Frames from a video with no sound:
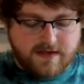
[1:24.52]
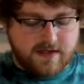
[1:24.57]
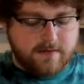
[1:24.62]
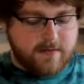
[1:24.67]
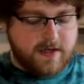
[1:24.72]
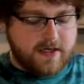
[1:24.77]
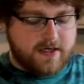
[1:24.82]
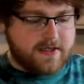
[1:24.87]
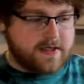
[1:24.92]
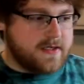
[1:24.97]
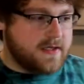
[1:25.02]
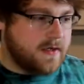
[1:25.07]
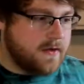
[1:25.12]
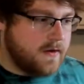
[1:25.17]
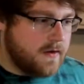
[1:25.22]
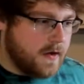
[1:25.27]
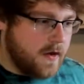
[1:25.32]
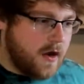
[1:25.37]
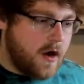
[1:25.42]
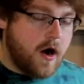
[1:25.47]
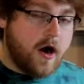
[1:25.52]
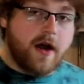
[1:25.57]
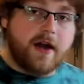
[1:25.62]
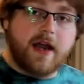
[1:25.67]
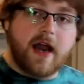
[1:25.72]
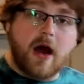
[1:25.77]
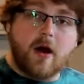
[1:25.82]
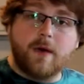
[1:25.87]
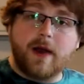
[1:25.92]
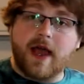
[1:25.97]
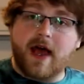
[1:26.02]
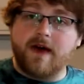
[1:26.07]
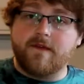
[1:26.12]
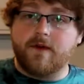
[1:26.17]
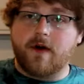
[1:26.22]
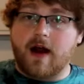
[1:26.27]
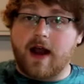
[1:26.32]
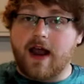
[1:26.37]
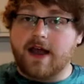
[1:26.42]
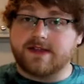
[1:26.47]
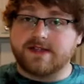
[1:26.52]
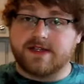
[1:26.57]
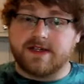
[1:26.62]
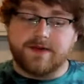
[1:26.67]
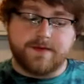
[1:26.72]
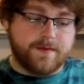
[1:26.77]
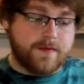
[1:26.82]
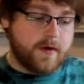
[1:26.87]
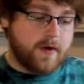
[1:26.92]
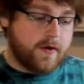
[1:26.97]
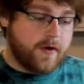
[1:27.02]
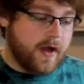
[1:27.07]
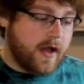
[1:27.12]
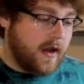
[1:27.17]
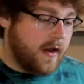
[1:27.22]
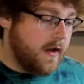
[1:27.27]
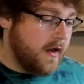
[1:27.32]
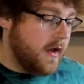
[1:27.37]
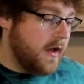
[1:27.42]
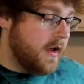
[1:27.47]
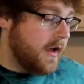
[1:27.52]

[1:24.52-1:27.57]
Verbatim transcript: to the mix. Alright, now we have our acid, okay?